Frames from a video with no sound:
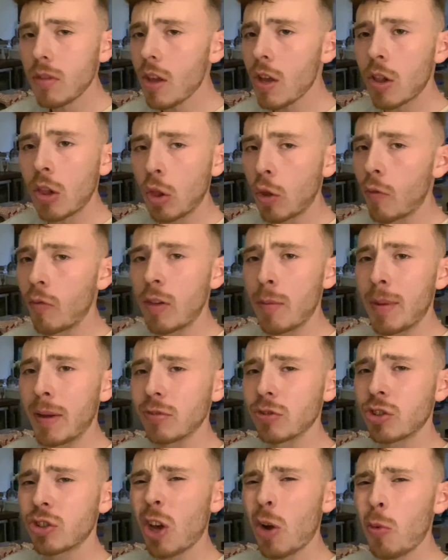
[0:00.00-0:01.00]
Love the meal,
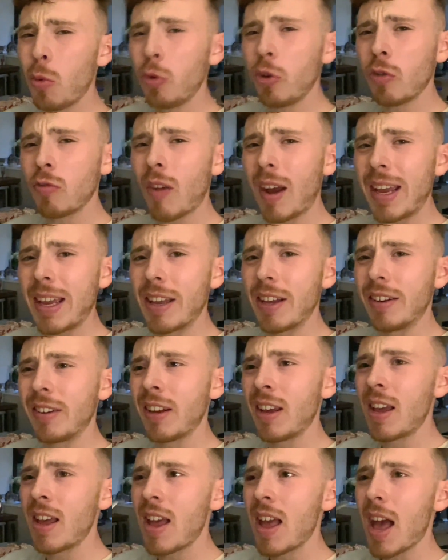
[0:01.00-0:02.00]
so underrated
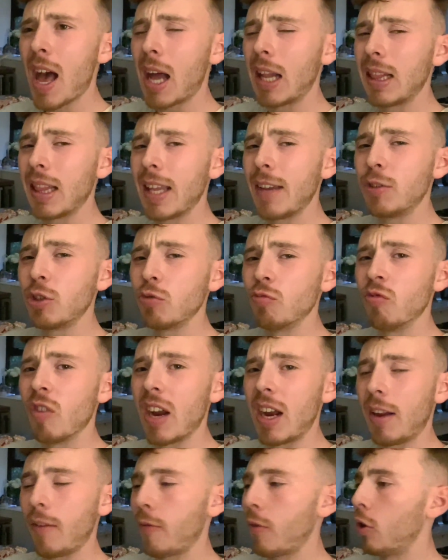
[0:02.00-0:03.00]
and leaves you
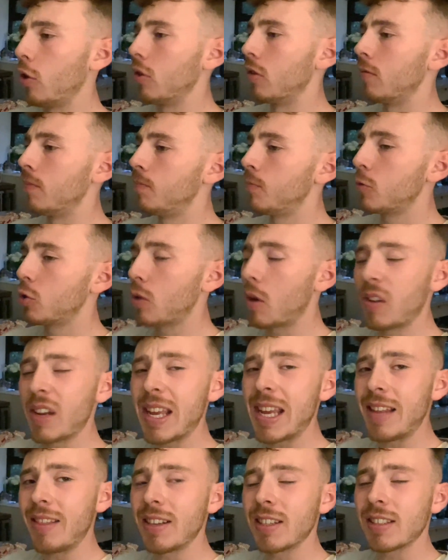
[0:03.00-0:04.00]
really full. So I'm gonna
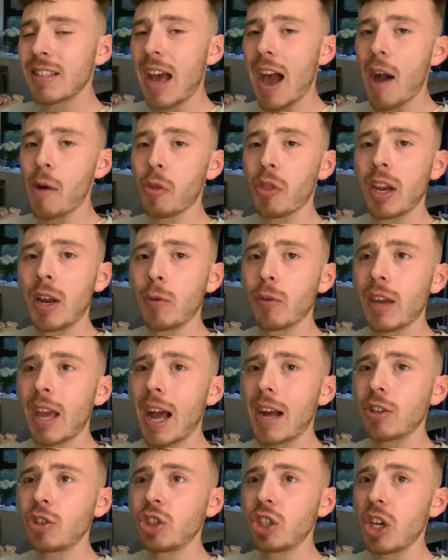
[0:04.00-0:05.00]
eat this now, then I'll
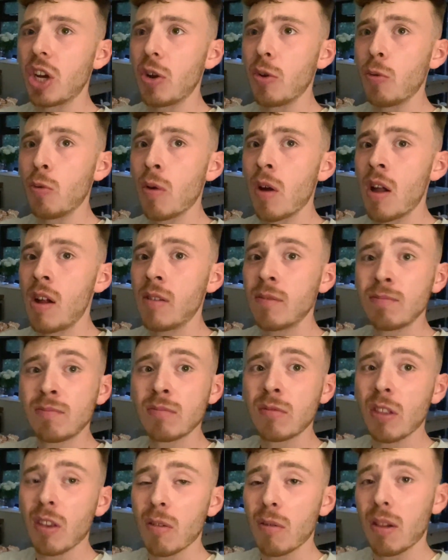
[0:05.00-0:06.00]
catch you
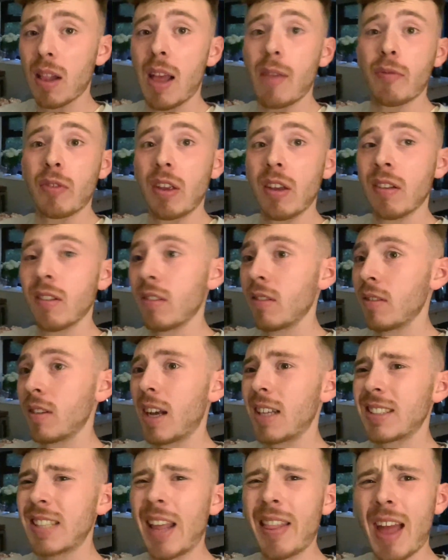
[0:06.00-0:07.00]
well after. I
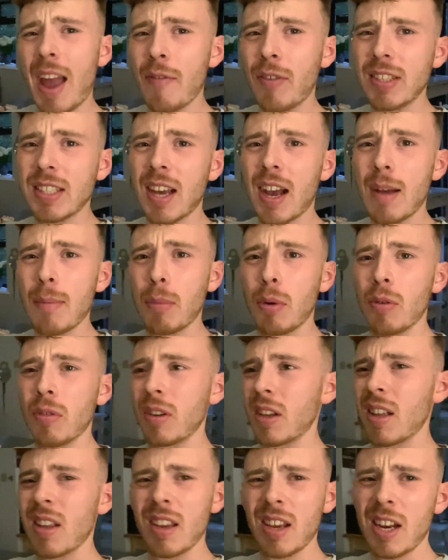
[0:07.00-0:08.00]
say that every time, but
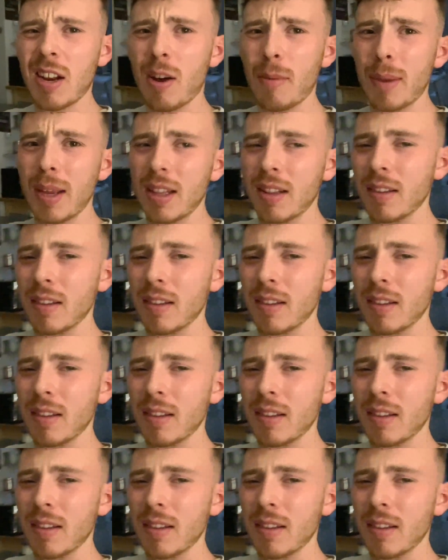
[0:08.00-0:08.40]
you know what I mean.